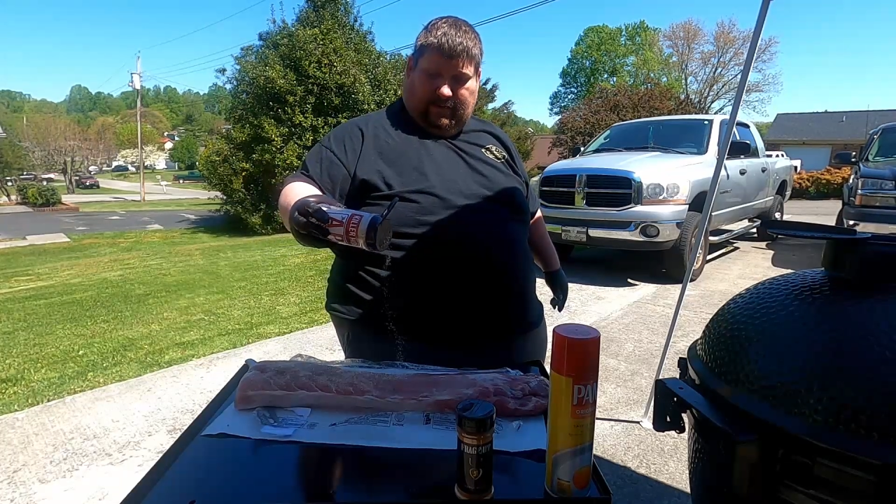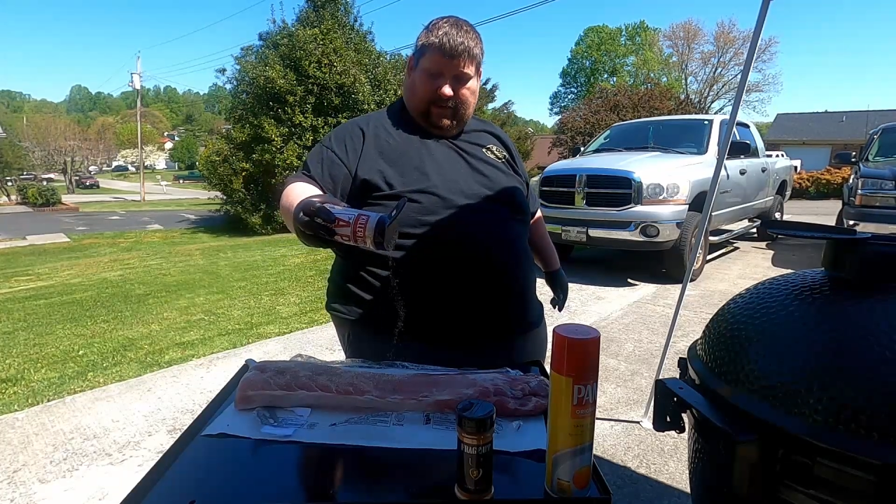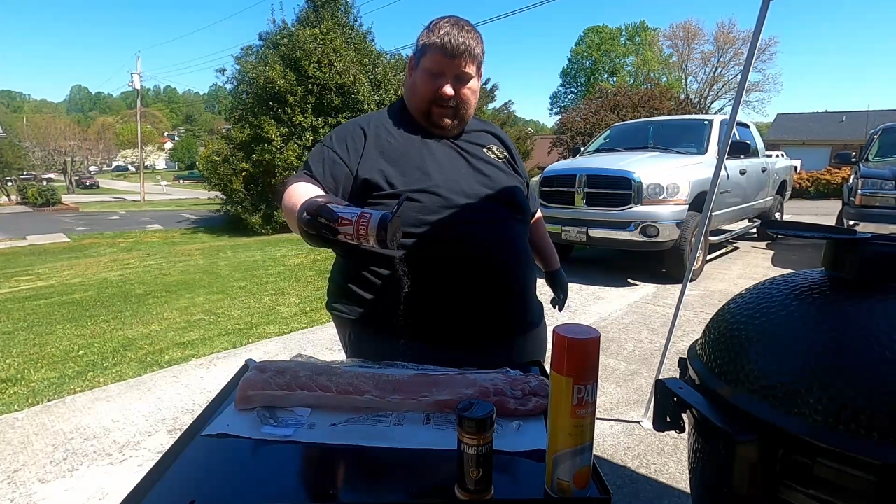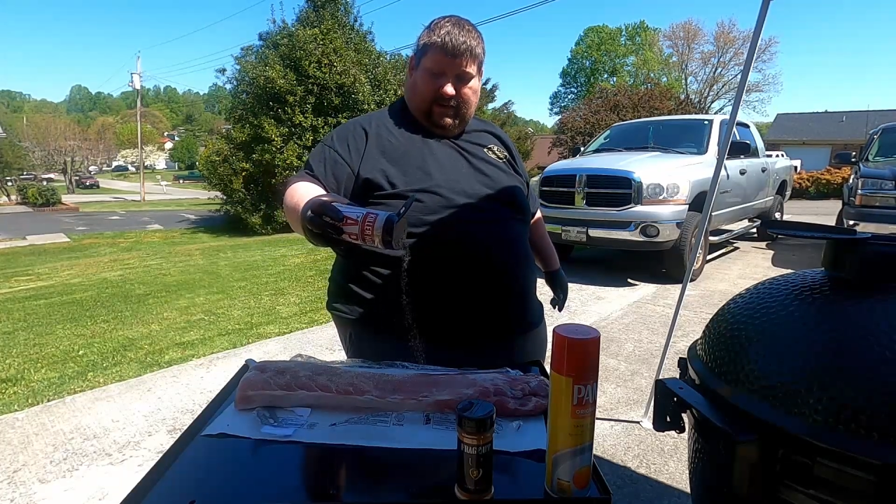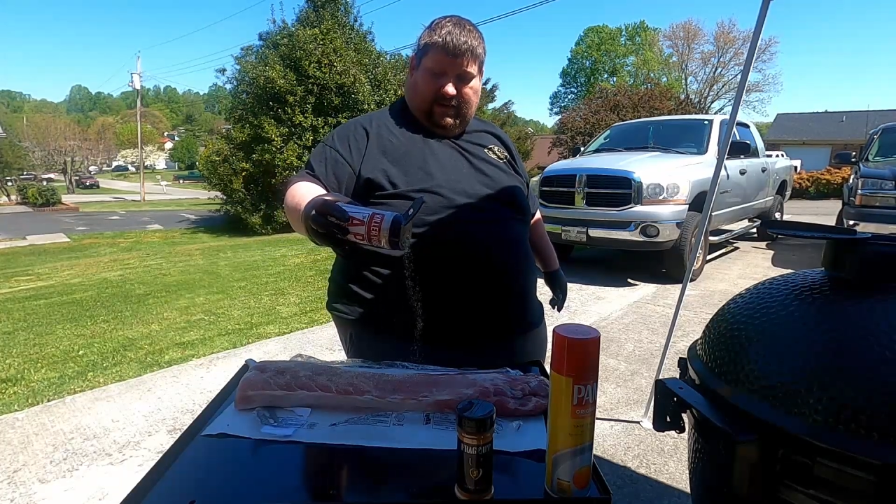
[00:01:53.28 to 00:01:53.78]

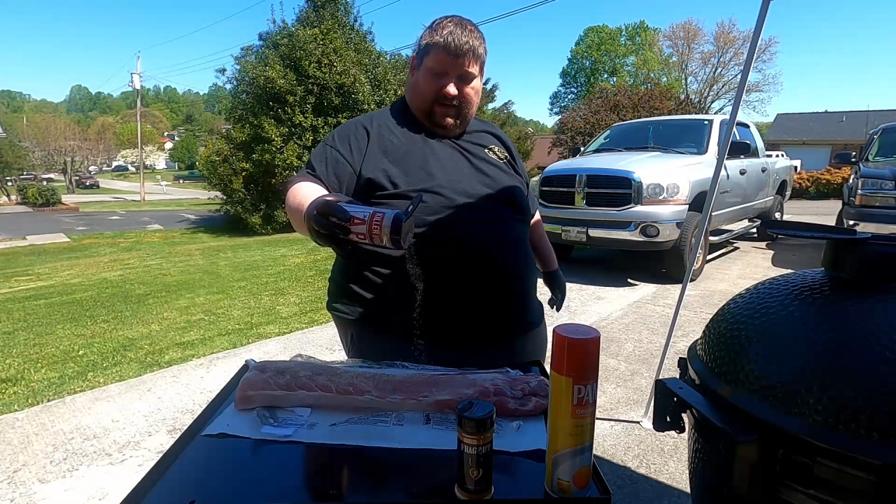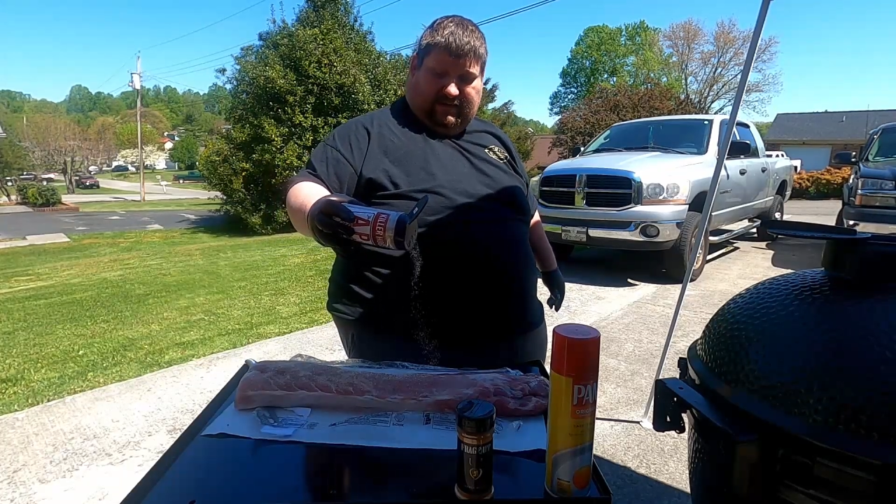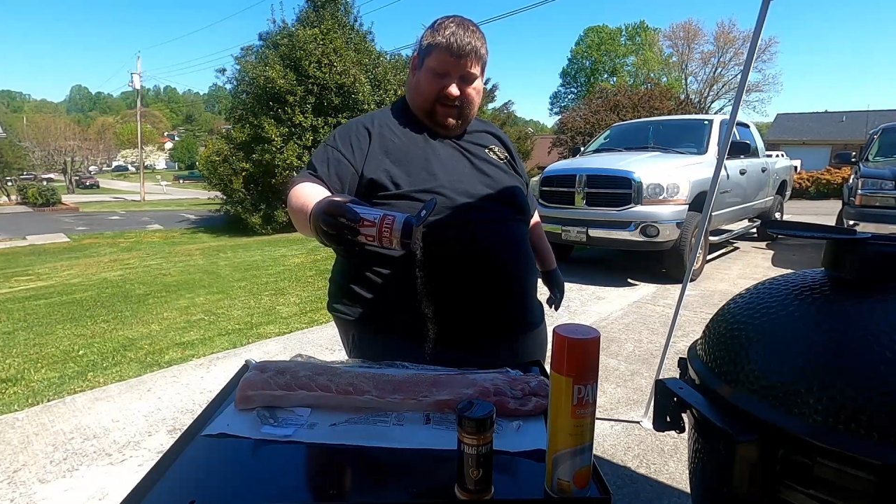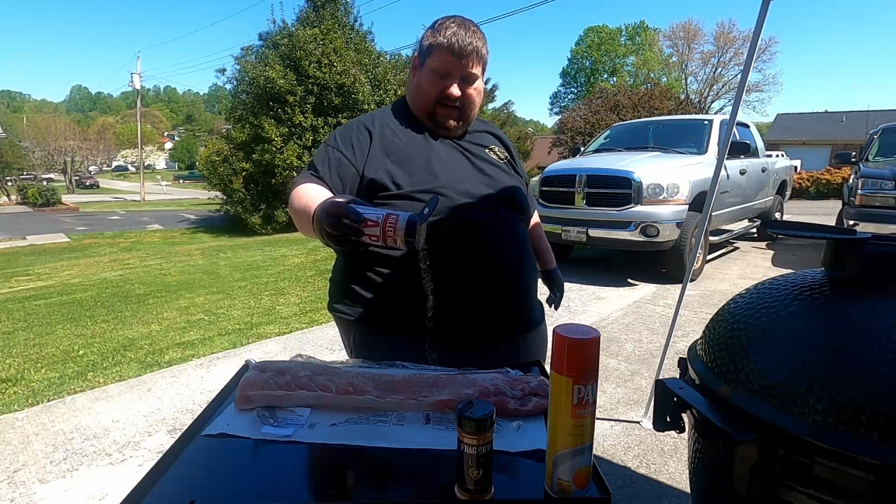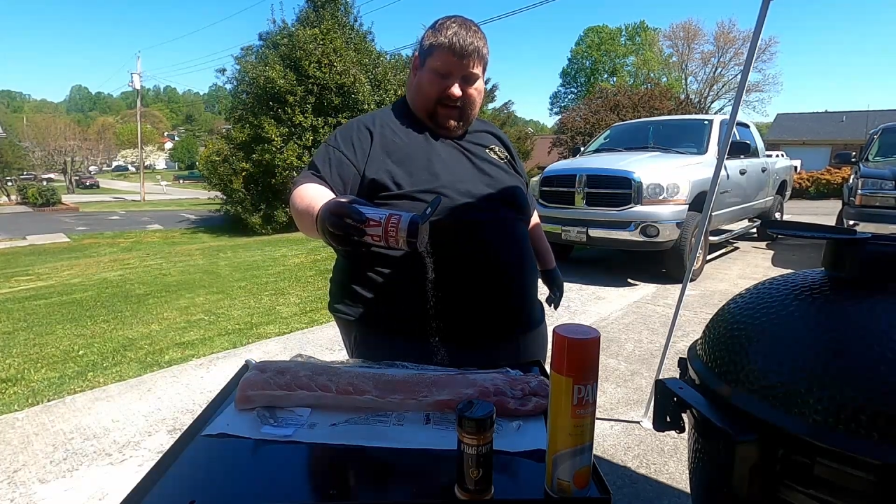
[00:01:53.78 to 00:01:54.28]
Get it a
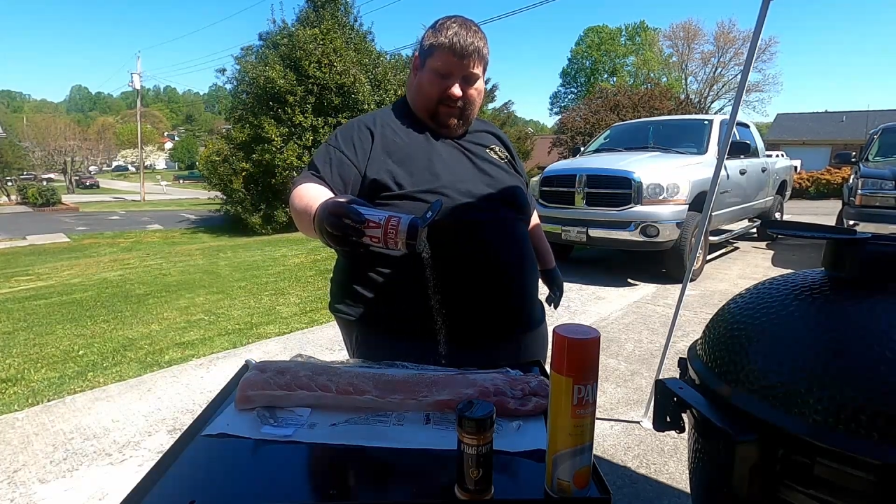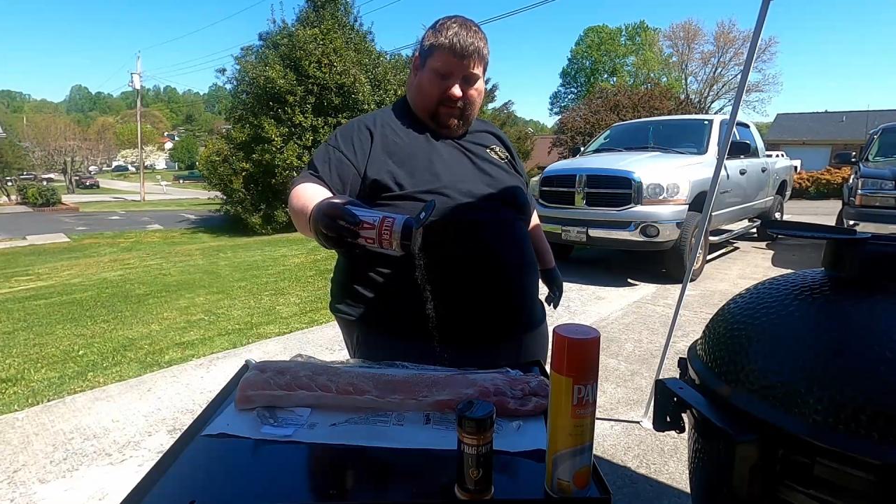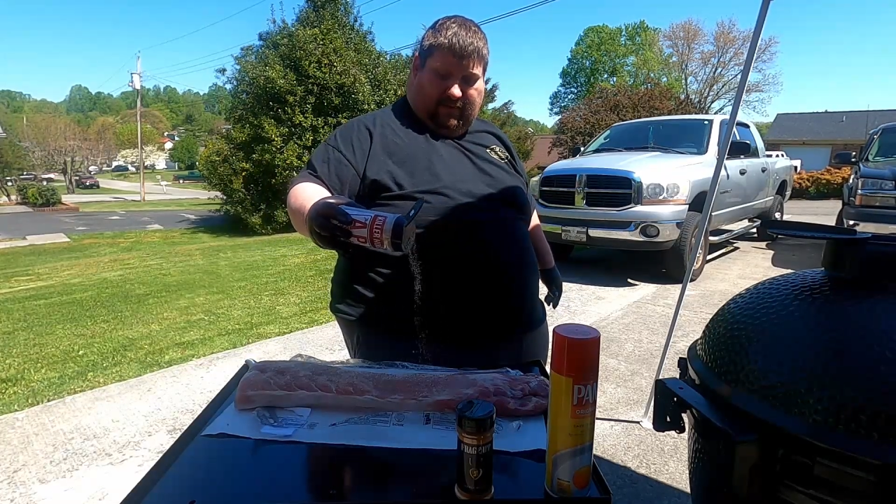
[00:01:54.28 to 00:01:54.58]
decent height where